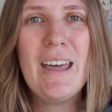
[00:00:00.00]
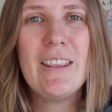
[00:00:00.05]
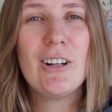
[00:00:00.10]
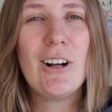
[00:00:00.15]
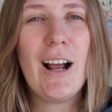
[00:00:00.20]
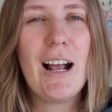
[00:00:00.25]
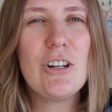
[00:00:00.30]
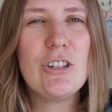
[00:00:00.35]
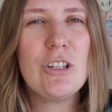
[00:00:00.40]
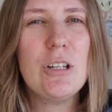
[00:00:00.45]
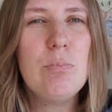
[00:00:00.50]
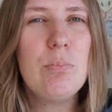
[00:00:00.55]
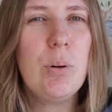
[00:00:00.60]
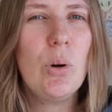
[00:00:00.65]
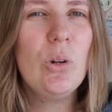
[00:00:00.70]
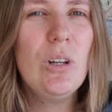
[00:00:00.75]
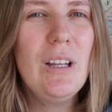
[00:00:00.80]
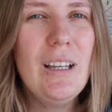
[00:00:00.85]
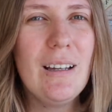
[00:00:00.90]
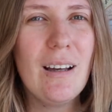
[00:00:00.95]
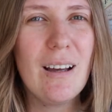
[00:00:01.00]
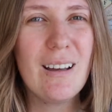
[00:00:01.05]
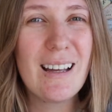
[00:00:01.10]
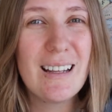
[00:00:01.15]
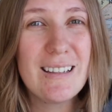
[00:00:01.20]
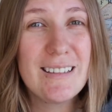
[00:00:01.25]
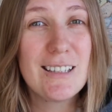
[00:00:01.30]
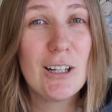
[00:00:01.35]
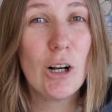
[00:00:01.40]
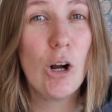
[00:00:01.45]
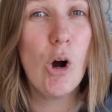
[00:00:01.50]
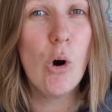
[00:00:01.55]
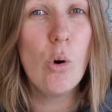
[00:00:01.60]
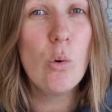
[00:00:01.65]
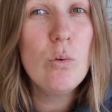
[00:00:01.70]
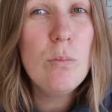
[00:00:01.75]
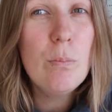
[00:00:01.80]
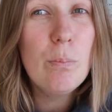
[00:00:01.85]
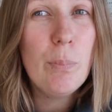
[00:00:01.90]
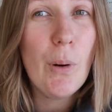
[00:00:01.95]
they're actually pulling against their
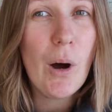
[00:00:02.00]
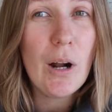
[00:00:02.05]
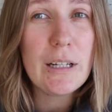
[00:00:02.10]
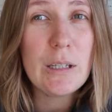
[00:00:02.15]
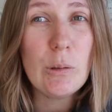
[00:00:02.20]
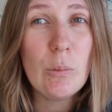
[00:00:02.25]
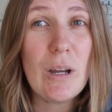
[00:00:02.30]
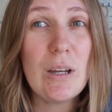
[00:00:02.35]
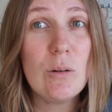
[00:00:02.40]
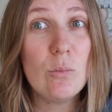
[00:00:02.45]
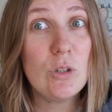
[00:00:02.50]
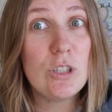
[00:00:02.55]
own body weight,